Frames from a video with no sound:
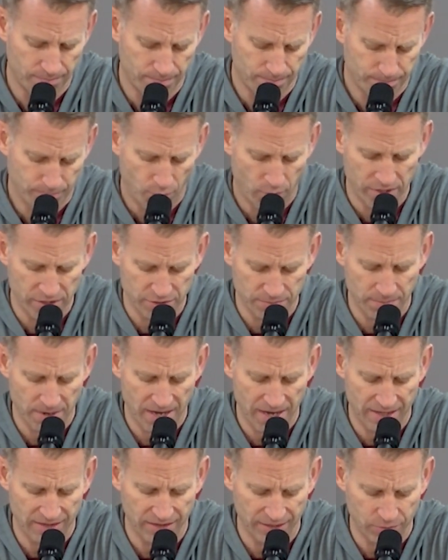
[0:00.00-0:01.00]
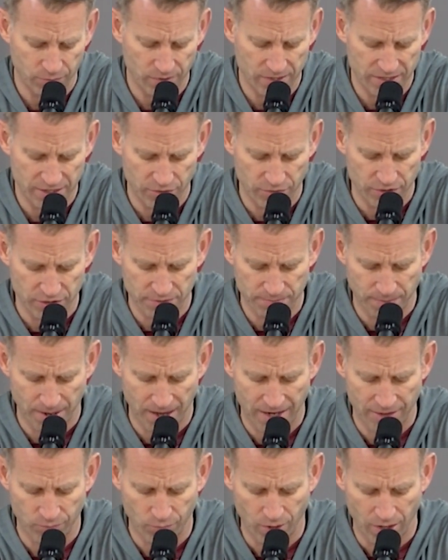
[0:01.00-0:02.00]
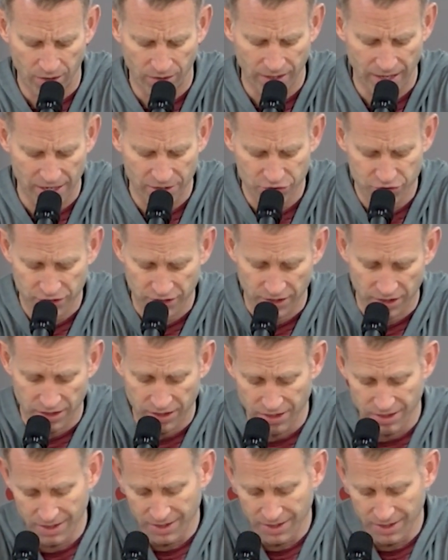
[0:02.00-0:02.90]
points made, like we did respond well last year.